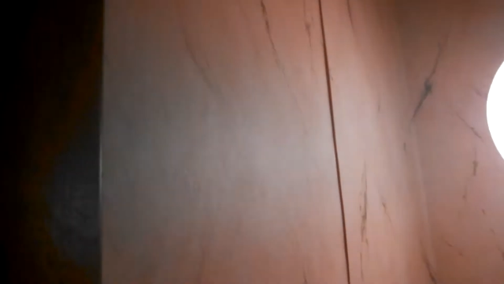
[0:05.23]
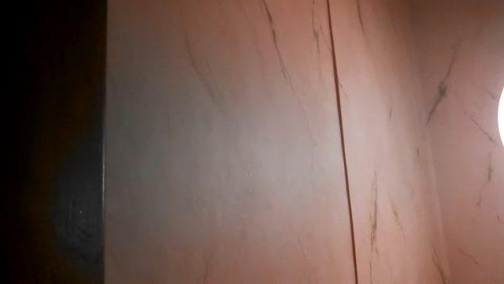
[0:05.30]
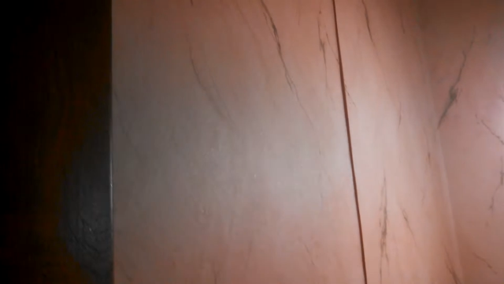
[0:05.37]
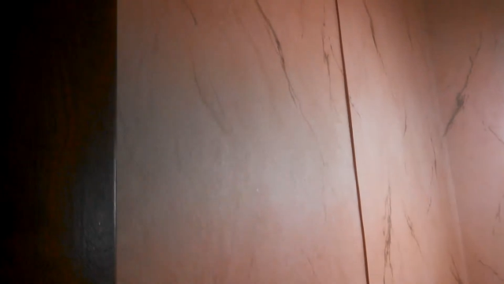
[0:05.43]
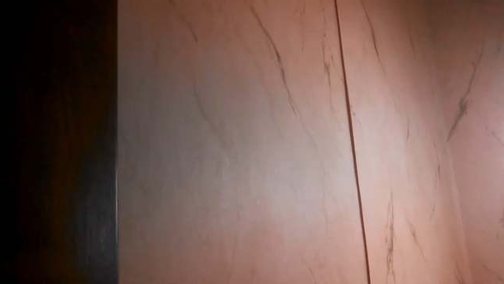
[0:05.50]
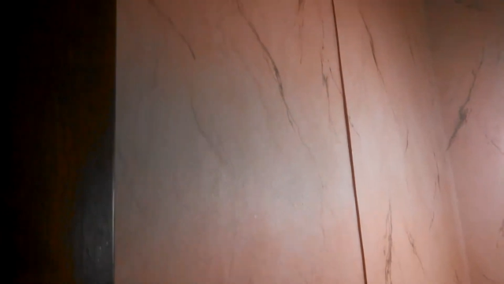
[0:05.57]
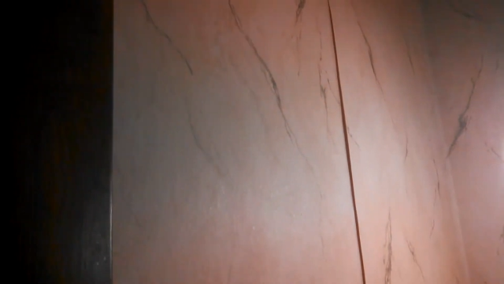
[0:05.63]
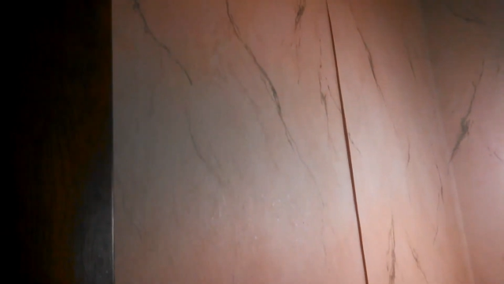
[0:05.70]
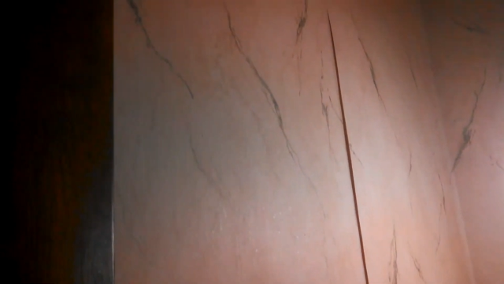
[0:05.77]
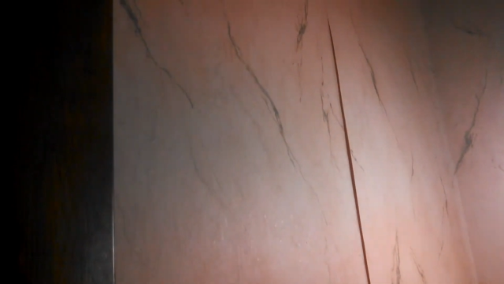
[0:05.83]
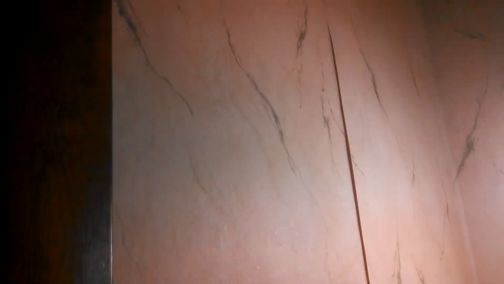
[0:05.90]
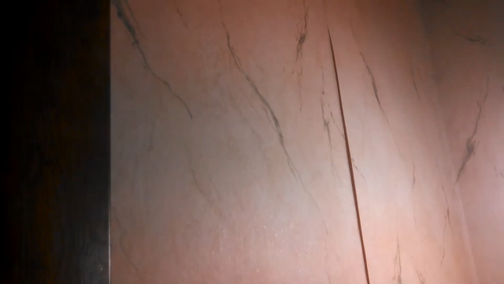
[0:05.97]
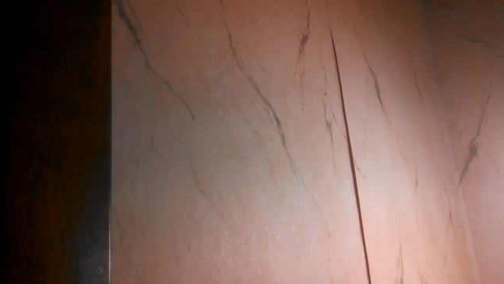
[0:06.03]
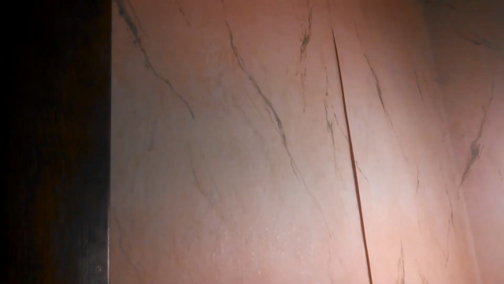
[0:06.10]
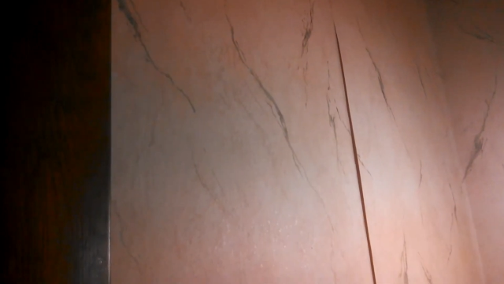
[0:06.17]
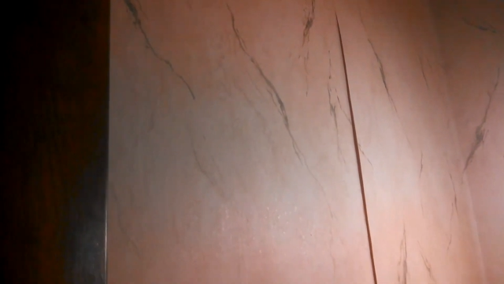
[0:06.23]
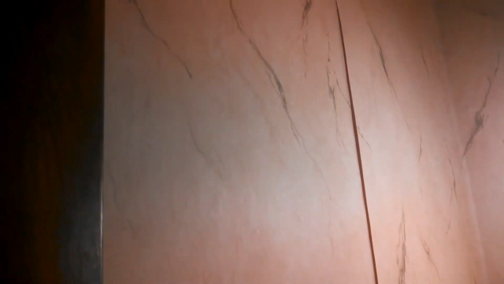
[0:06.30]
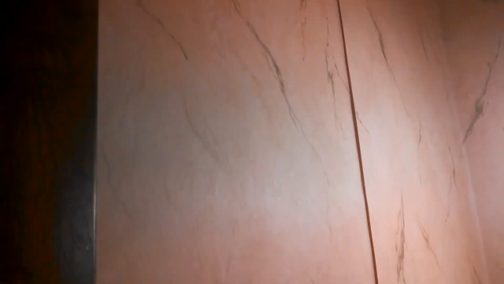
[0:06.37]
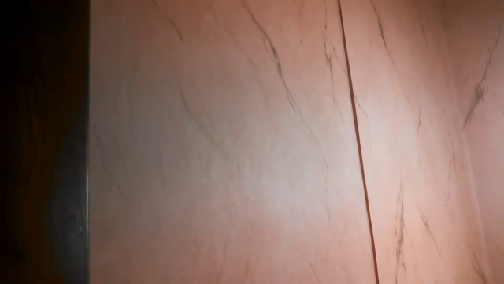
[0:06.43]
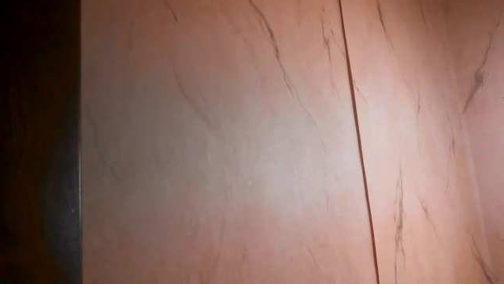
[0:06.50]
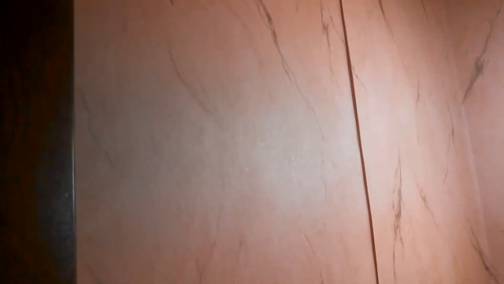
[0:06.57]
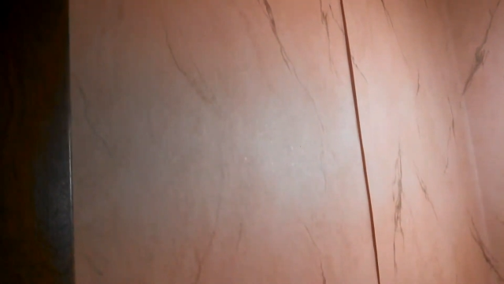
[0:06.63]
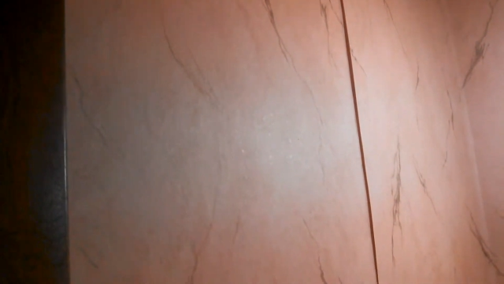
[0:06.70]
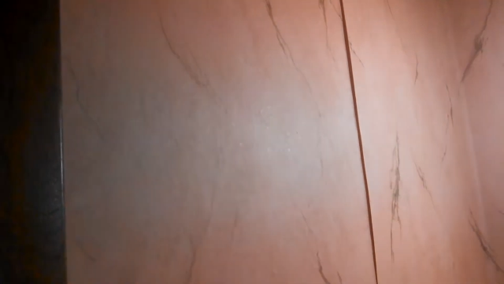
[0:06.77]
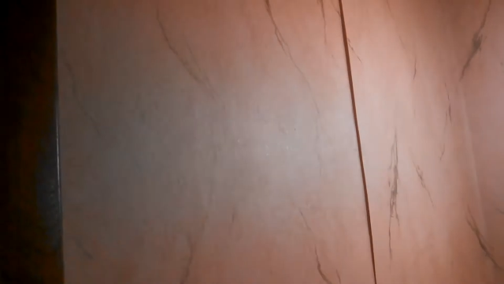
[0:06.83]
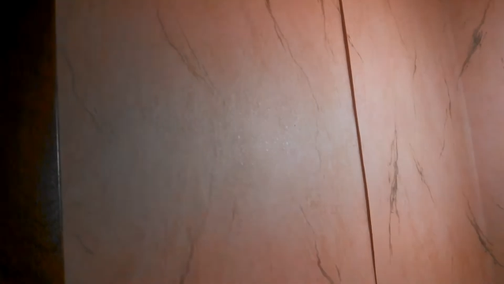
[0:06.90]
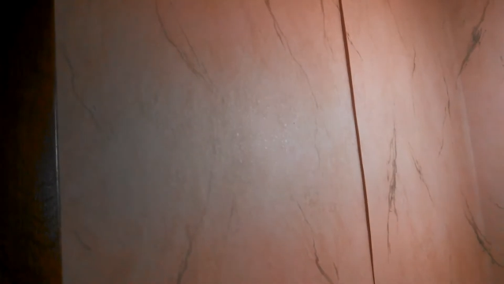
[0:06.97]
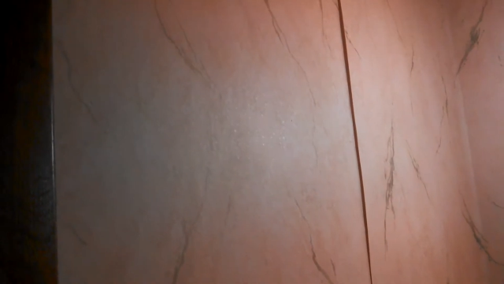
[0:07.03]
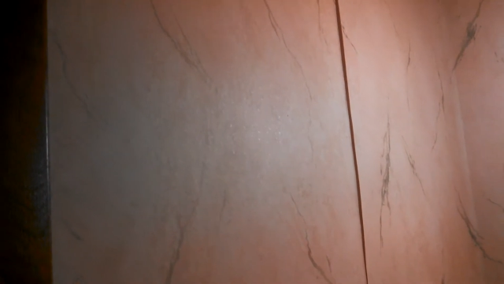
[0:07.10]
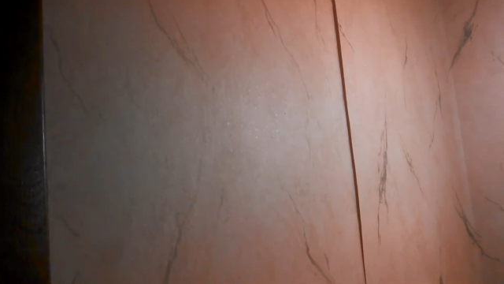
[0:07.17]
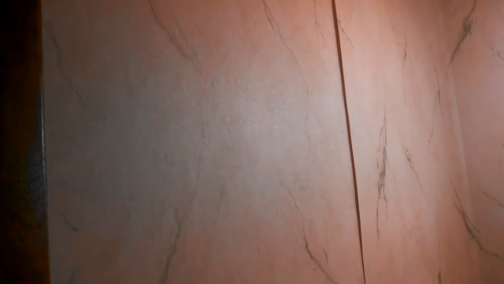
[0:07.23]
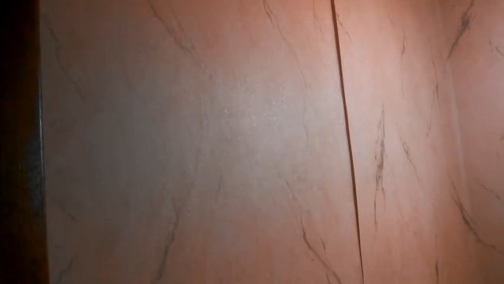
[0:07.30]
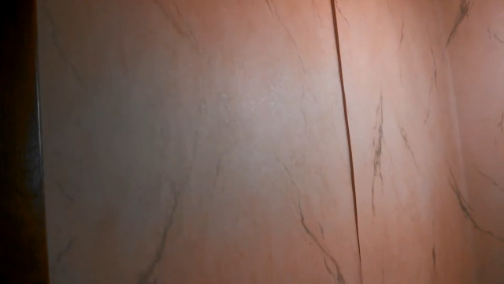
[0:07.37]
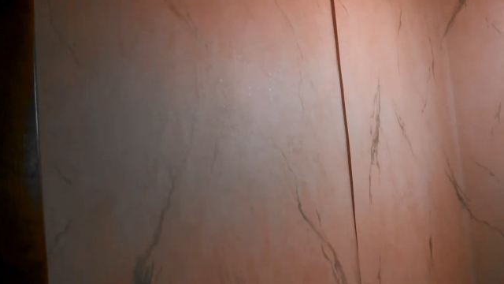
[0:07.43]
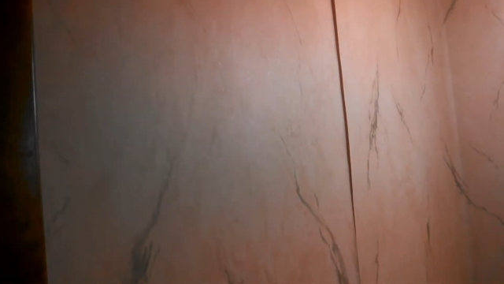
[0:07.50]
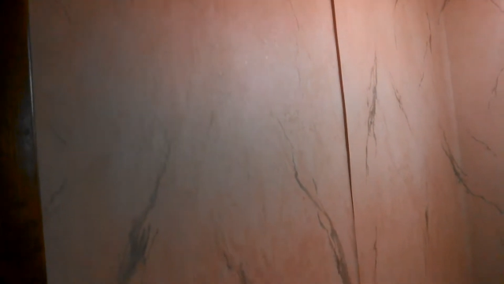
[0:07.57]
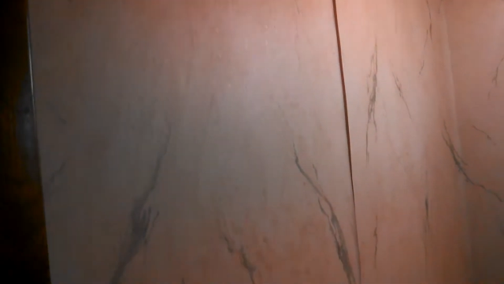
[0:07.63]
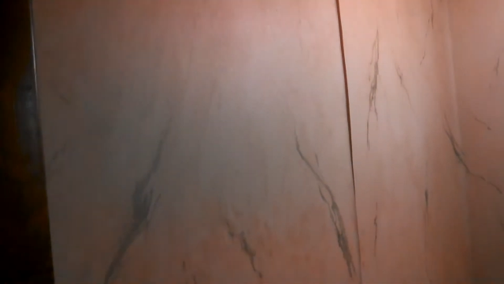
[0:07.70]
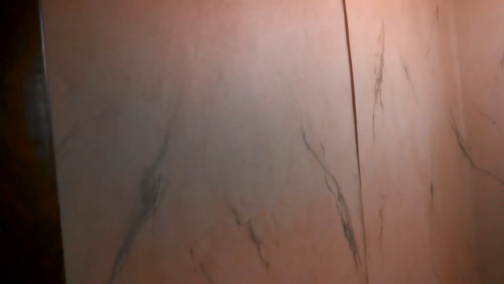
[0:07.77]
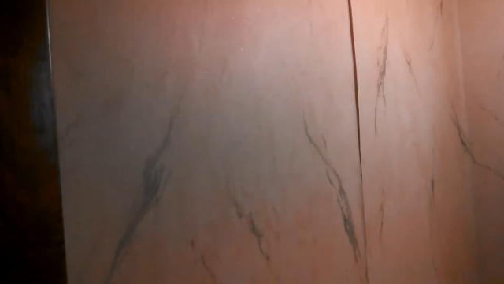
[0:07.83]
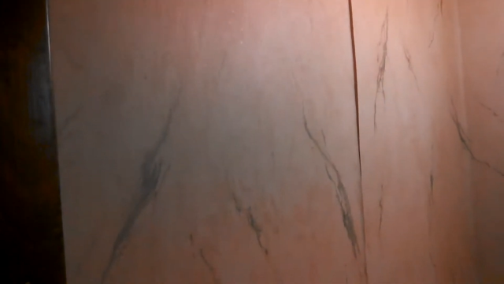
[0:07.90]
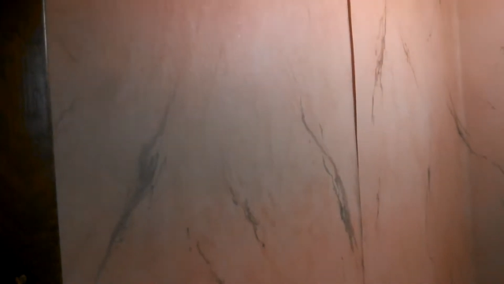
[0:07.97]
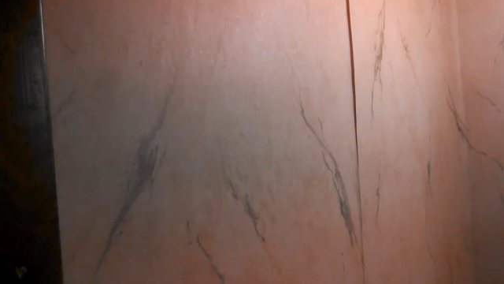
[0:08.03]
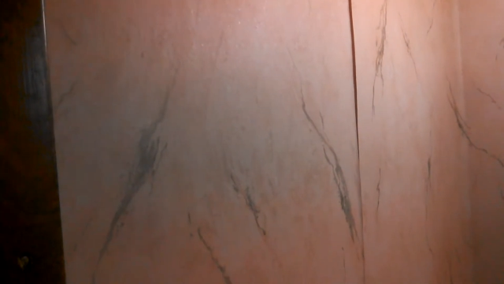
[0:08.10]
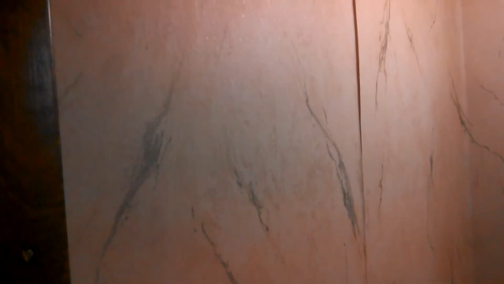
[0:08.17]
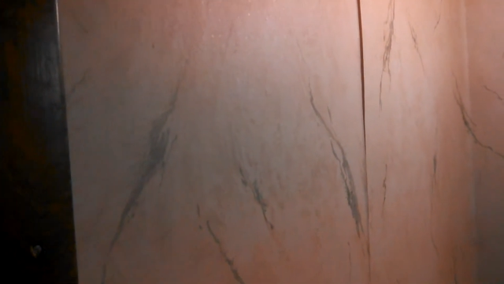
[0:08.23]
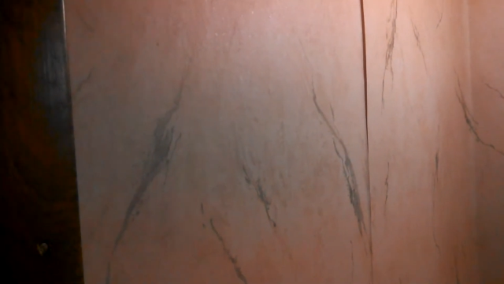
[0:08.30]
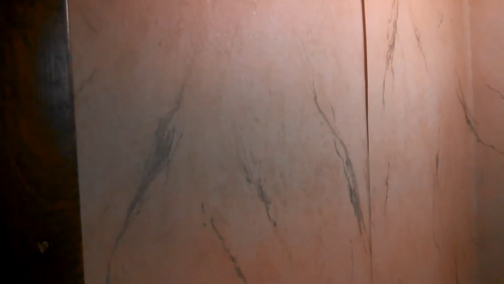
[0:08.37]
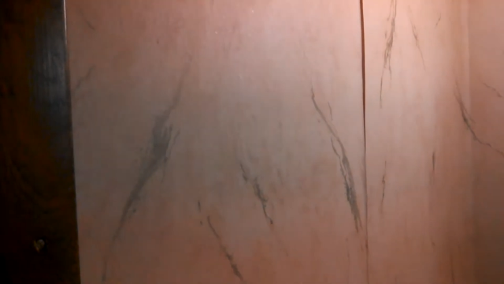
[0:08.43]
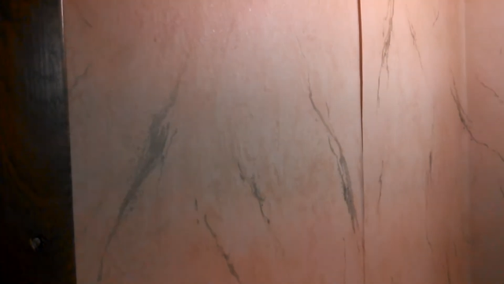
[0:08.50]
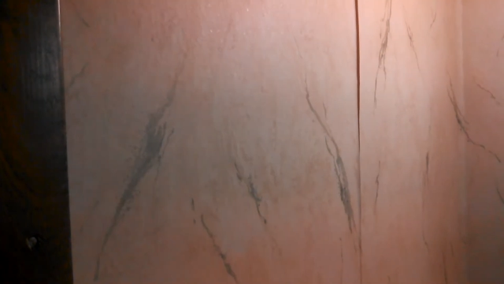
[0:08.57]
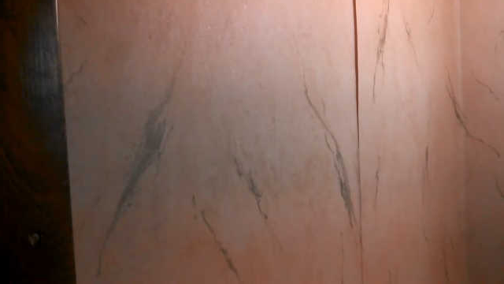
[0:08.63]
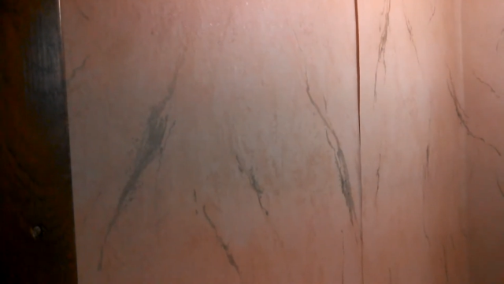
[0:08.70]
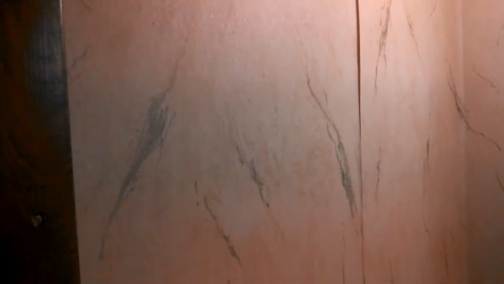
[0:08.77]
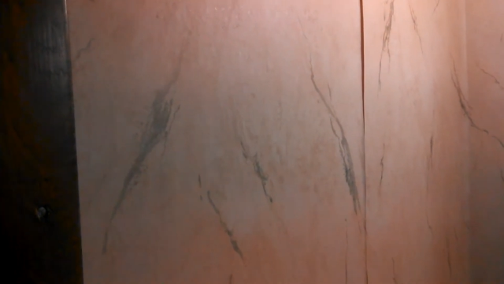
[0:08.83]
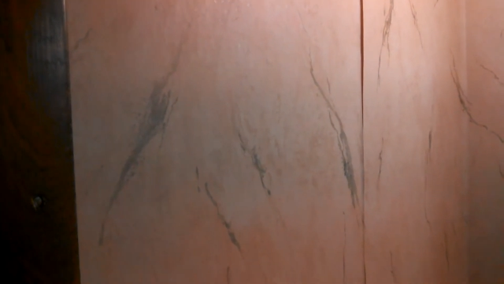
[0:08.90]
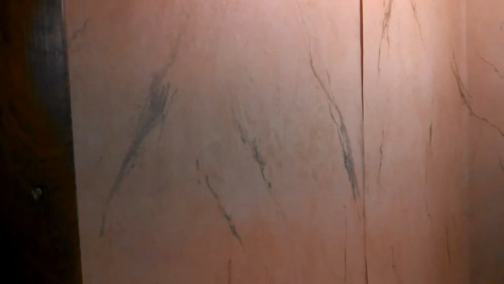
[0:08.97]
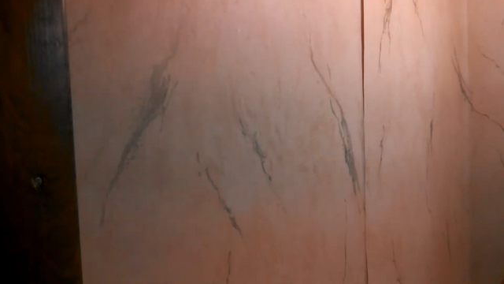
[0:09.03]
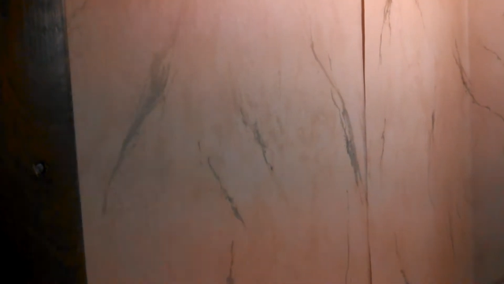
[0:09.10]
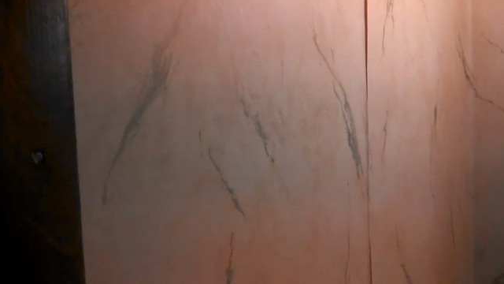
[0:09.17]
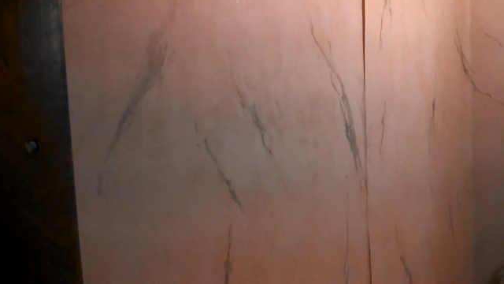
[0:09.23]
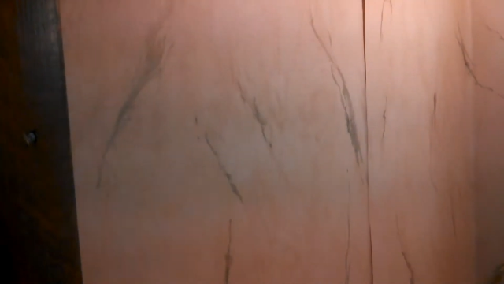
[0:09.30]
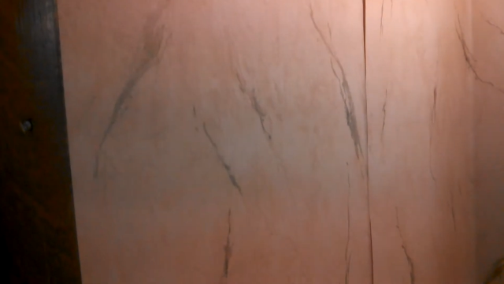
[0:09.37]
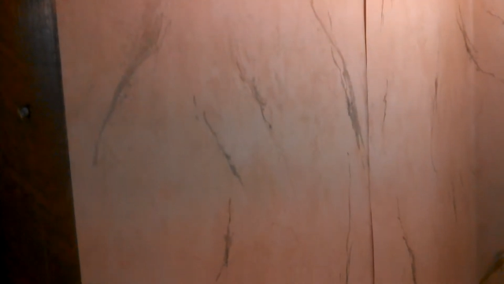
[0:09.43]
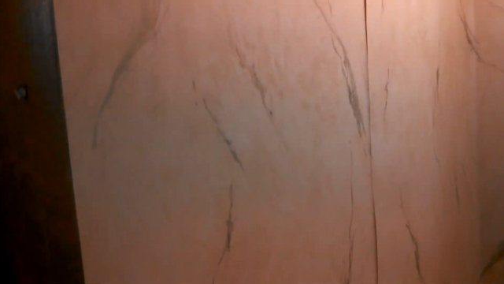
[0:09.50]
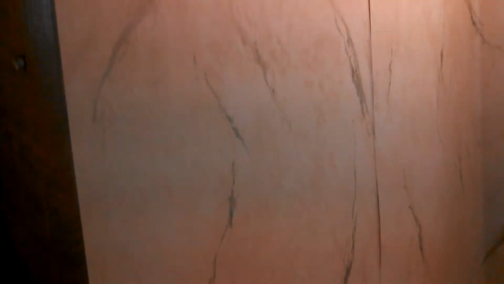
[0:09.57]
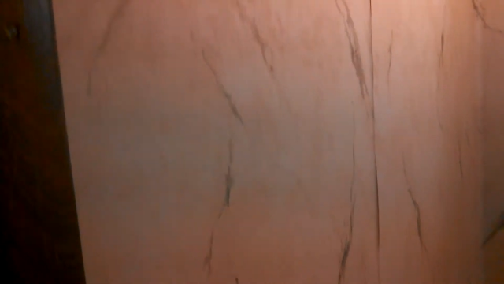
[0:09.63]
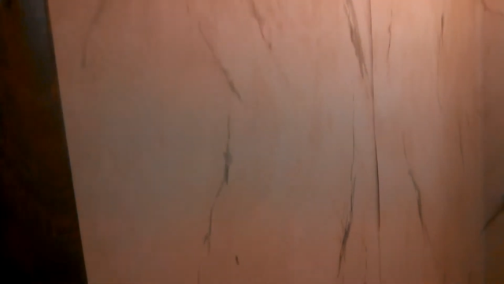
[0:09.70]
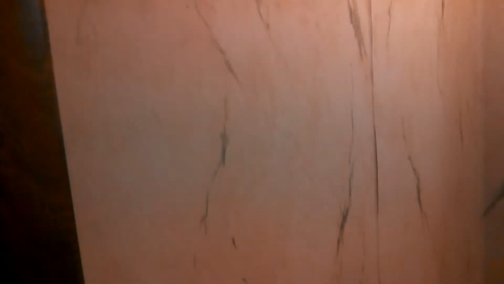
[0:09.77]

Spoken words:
(no speaker visible)